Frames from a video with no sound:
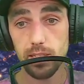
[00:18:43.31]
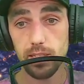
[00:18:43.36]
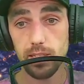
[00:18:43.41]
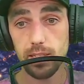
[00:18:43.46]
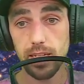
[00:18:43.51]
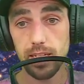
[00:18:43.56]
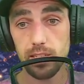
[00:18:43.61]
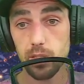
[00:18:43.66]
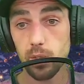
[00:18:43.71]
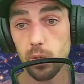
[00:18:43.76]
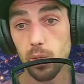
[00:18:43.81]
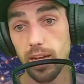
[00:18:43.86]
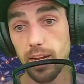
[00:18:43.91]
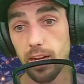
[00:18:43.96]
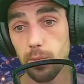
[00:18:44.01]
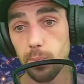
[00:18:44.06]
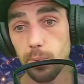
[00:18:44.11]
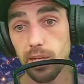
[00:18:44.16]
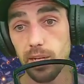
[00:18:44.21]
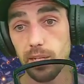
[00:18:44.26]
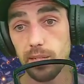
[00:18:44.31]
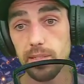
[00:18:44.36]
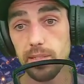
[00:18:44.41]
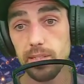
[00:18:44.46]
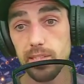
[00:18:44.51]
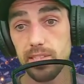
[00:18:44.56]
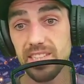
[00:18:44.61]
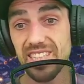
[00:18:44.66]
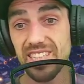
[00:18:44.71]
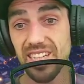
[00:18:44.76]
That's going to happen on the
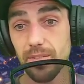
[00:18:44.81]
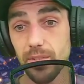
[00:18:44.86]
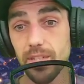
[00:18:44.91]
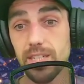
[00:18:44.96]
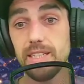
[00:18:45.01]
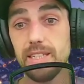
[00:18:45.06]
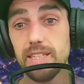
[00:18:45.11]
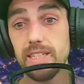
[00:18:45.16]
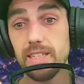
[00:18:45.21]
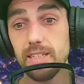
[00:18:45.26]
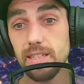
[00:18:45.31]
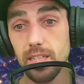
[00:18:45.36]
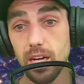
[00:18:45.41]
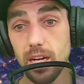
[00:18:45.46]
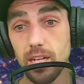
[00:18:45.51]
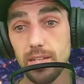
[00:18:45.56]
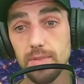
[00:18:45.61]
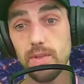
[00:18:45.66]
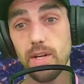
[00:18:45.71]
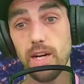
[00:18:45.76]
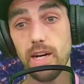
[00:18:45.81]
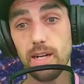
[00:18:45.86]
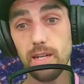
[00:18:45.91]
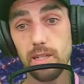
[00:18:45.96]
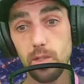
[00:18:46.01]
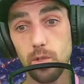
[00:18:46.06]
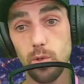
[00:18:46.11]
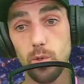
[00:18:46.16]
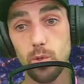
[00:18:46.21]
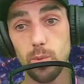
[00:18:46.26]
seventeenth of
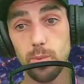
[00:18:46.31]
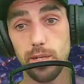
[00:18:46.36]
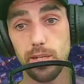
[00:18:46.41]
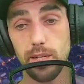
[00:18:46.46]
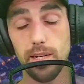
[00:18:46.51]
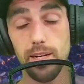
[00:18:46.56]
October.